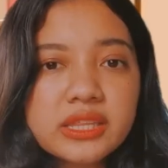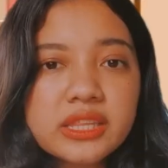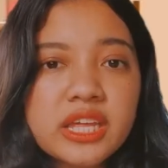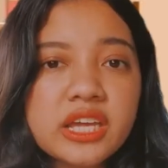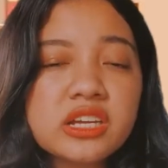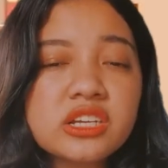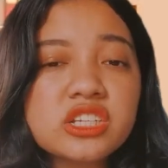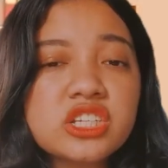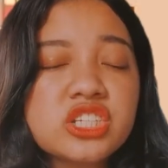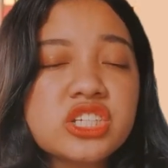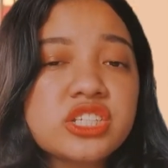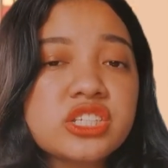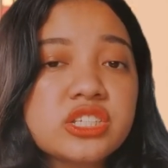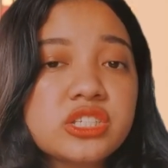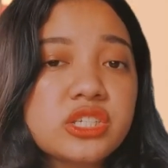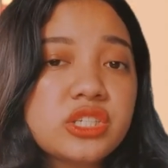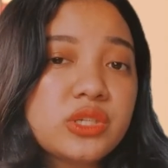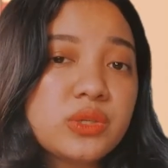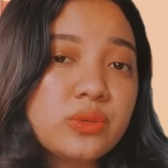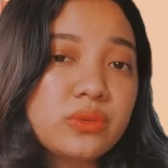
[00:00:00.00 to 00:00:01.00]
They could
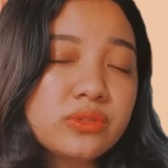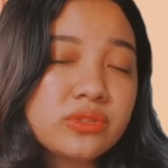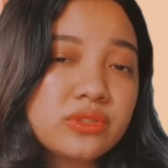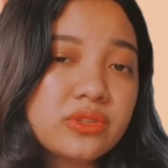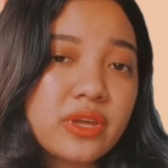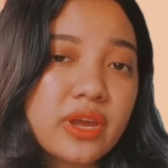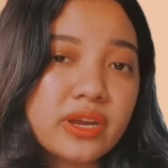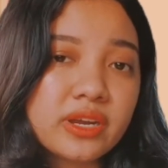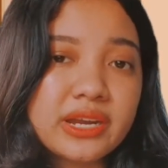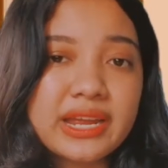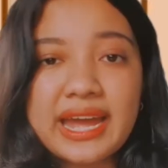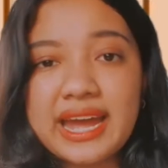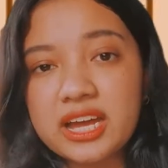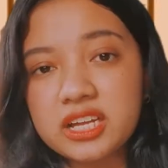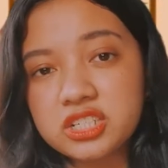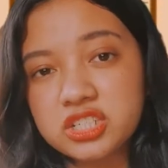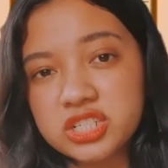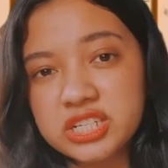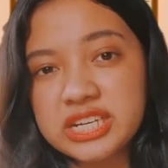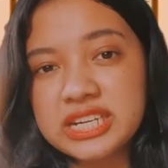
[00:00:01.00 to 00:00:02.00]
just use their
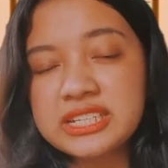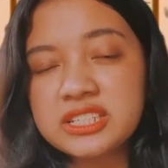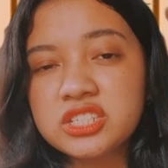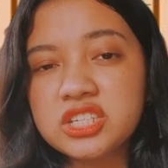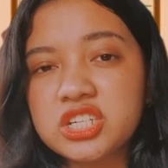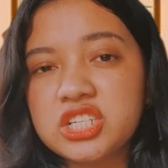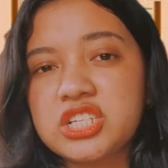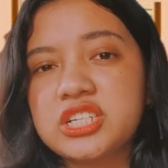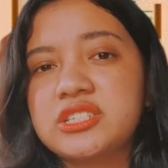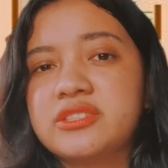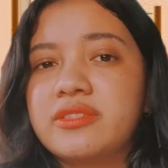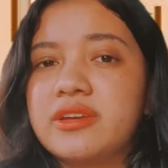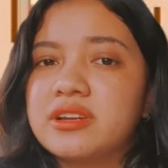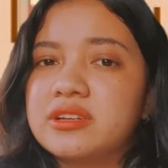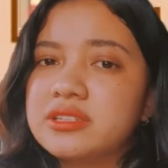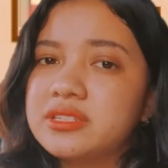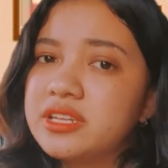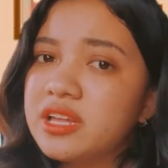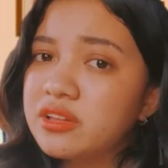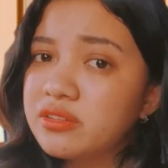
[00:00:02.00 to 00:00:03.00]
gadgets such as
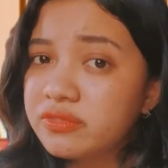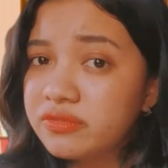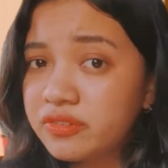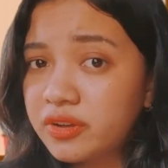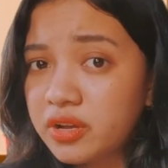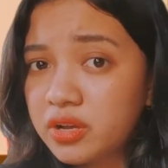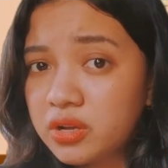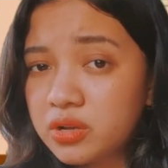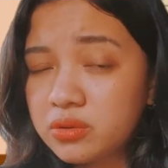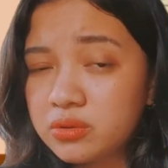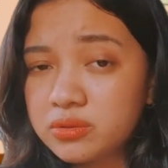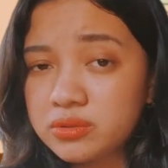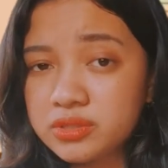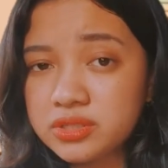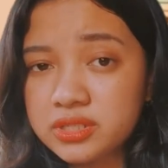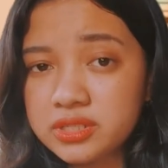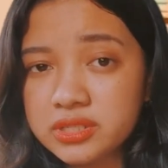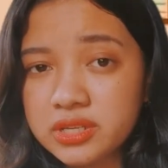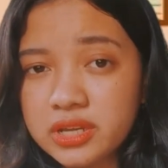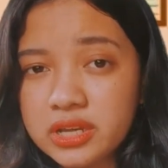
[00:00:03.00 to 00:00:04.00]
their cell
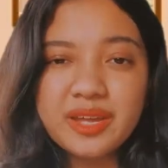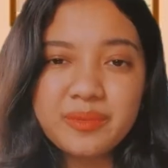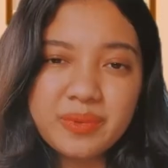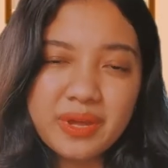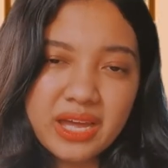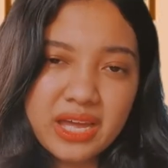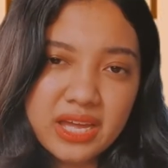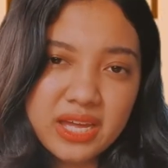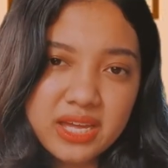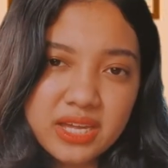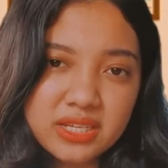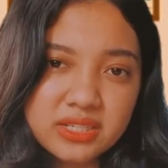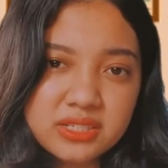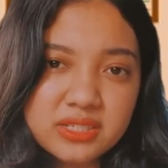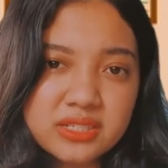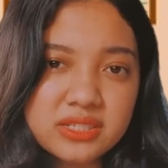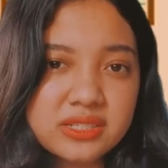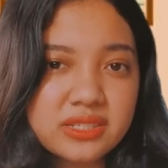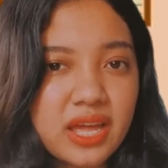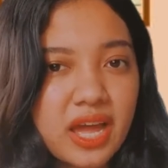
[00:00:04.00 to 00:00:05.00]
phones,
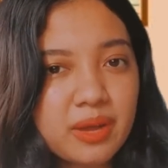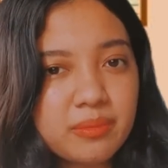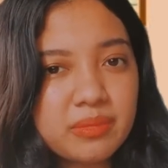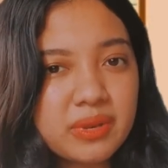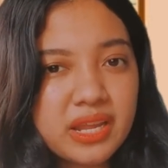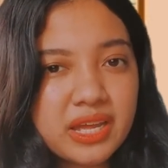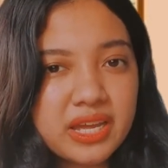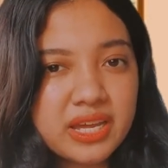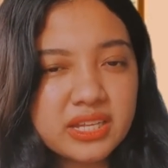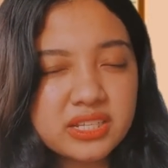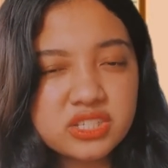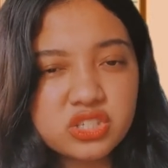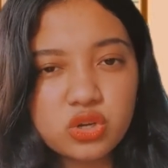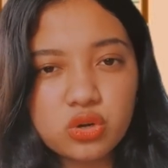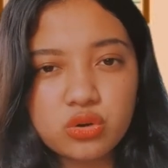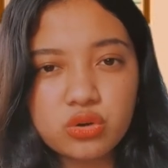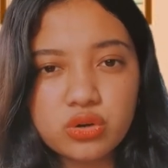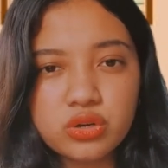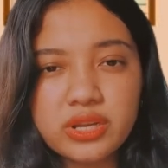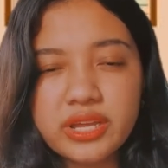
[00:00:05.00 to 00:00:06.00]
iPads, tablets,
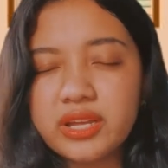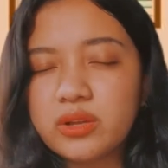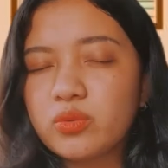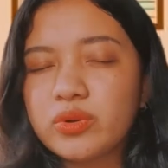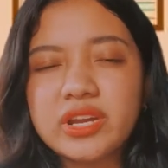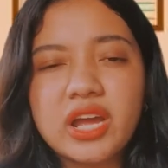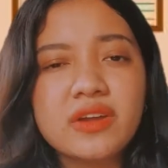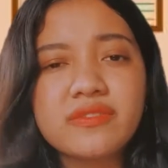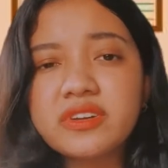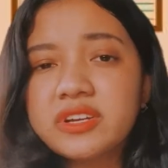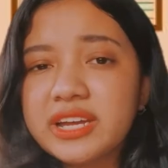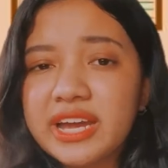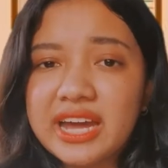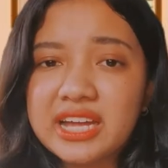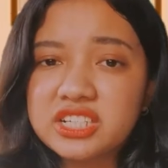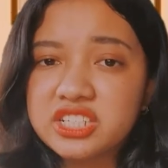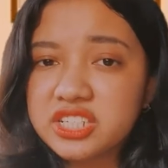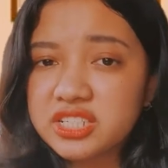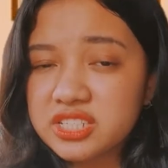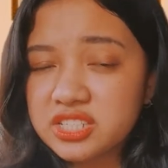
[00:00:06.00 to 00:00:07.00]
or like whatever
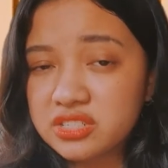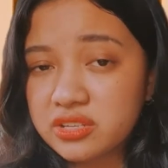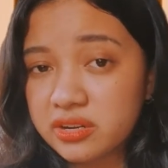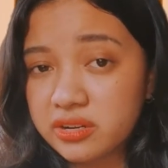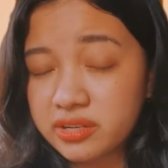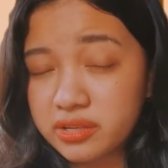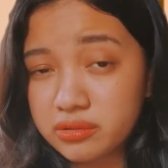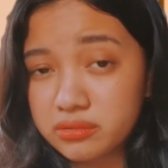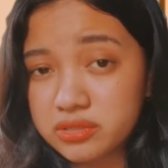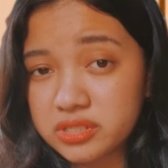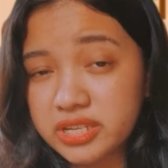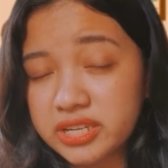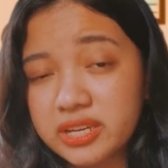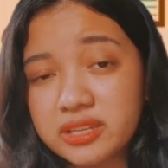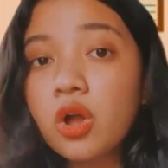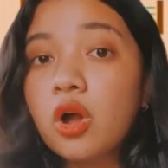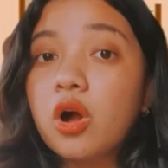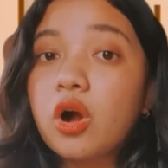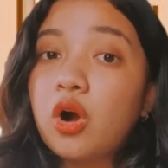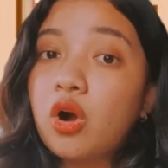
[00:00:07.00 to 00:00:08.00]
gadgets they're using.
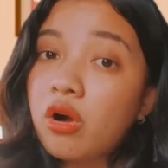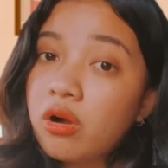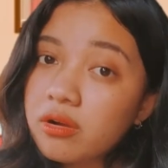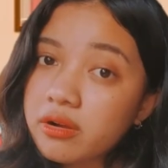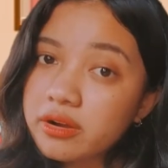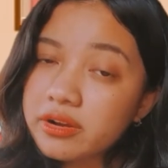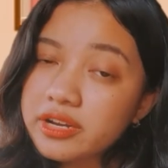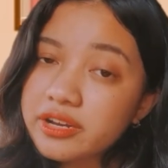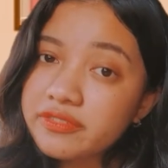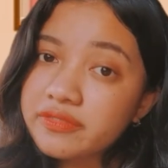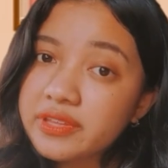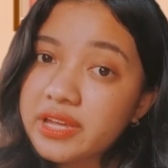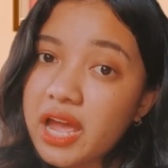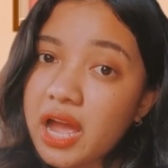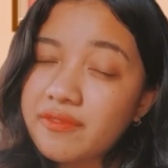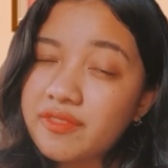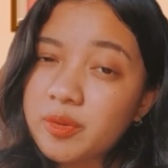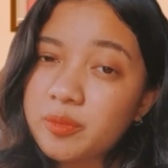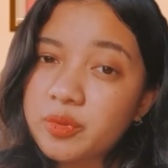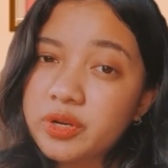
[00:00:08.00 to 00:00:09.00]
Or if they
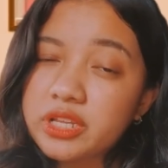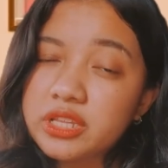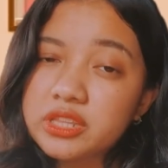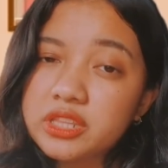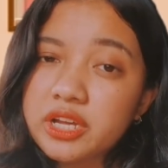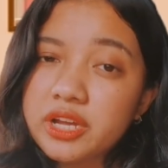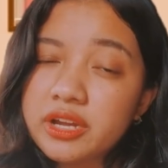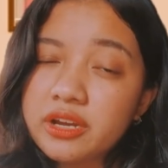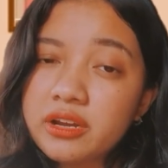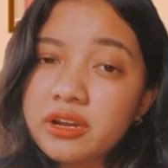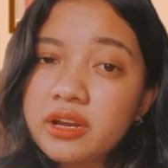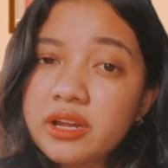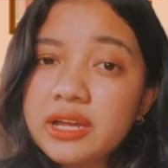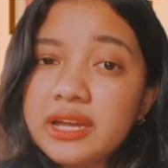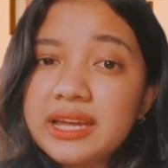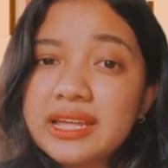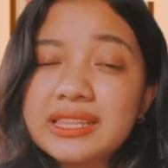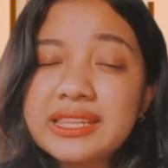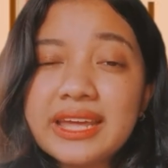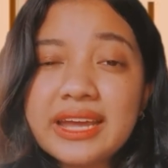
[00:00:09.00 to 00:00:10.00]
have a printer,
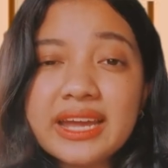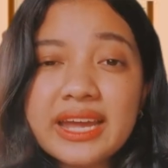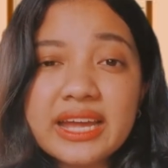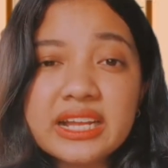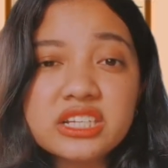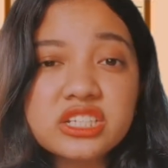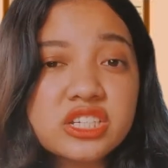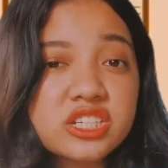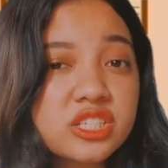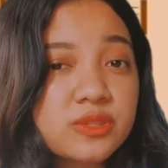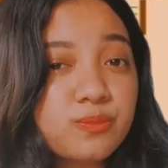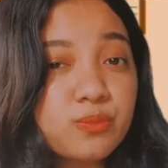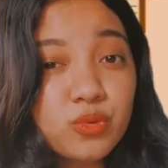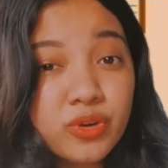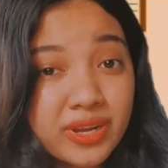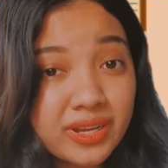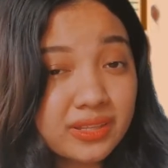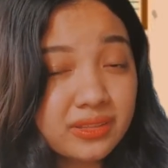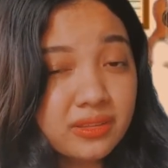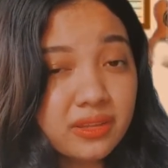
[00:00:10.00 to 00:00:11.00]
they can just
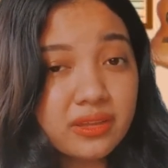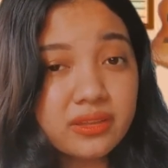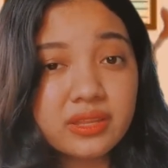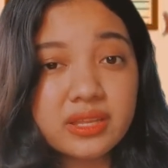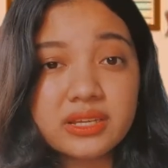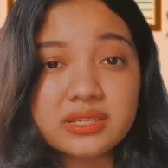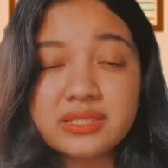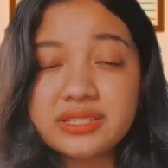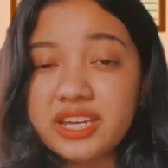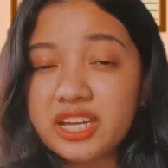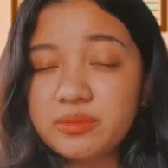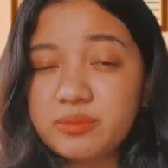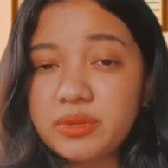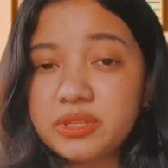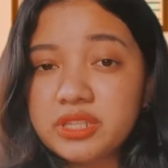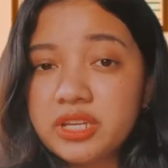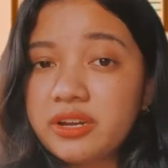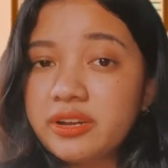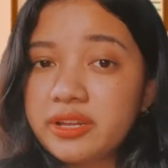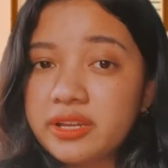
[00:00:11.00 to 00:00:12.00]
print the said
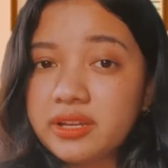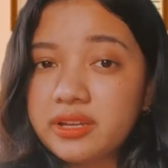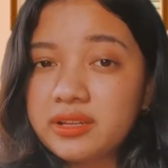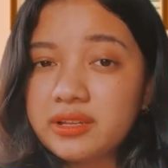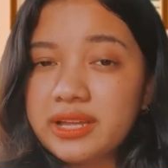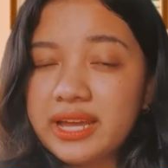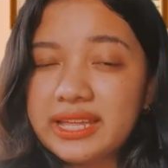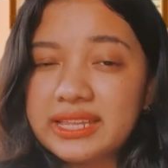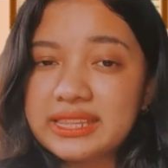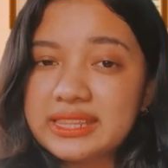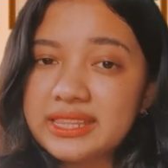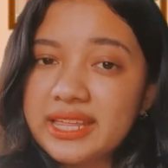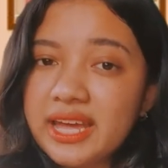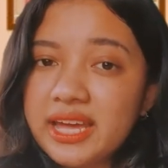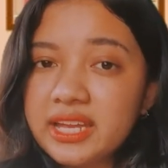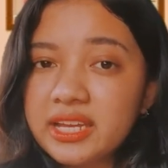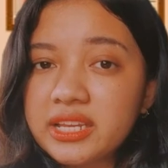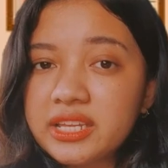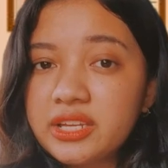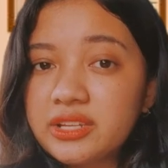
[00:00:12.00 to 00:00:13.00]
material and
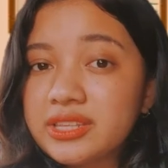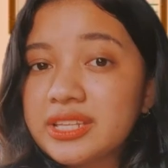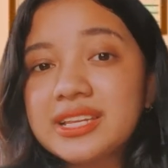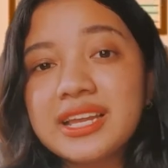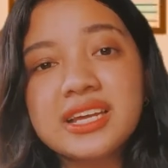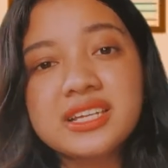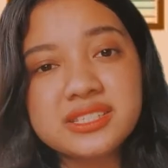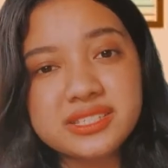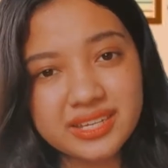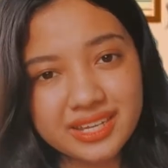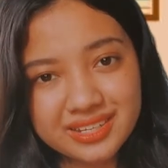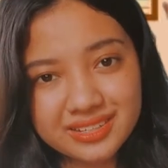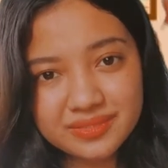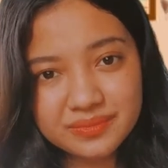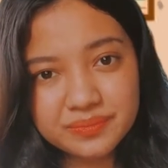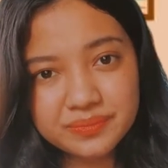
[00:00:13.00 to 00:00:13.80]
then utilize it.